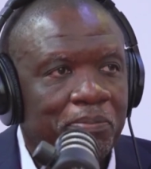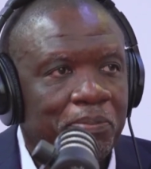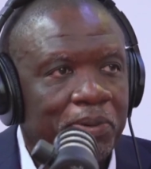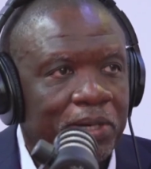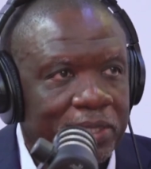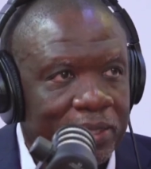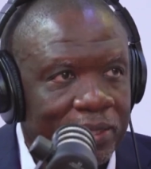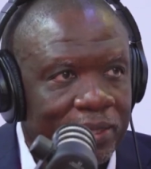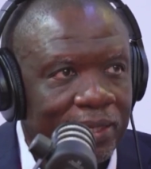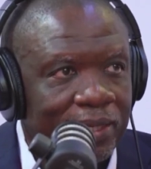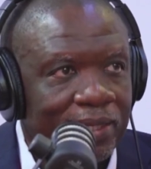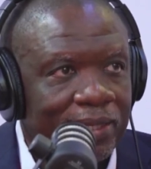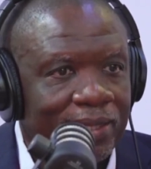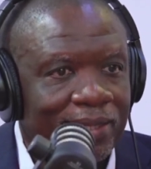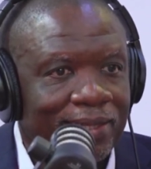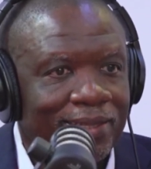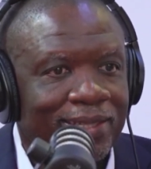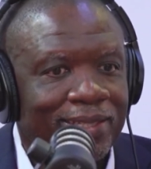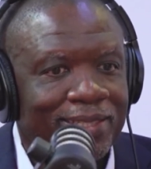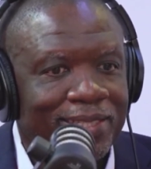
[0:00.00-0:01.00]

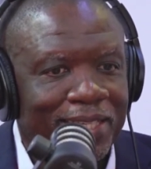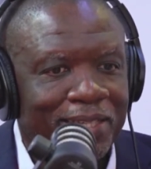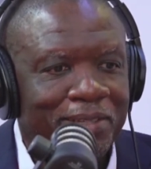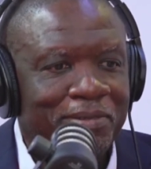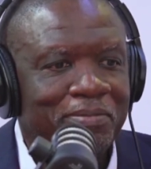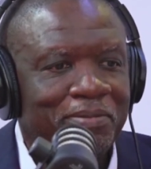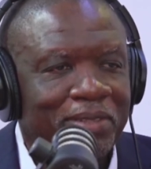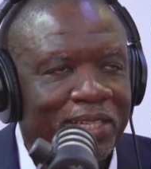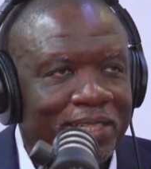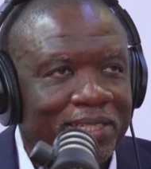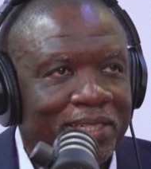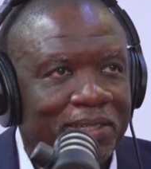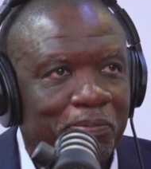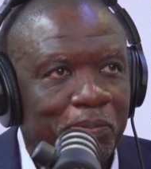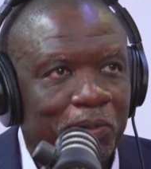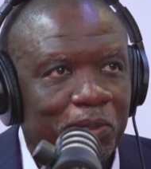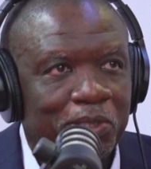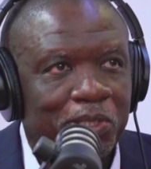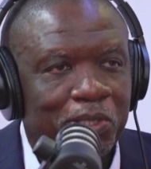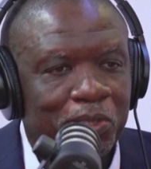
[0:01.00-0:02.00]
personally and the team that
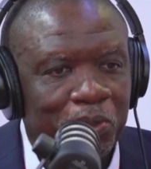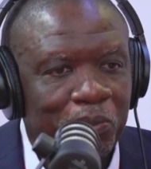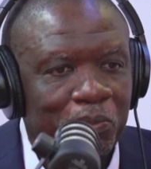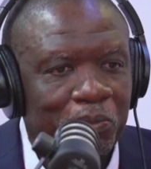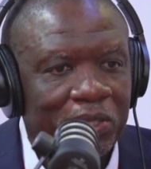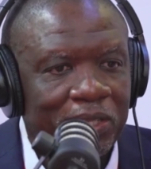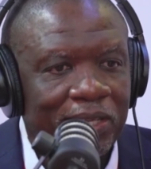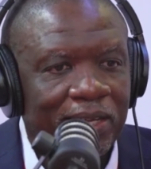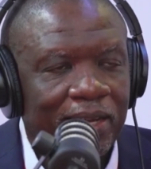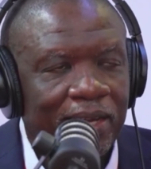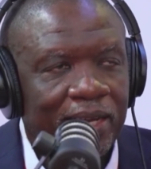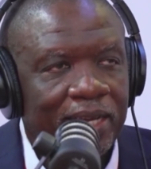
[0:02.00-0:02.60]
reports to me.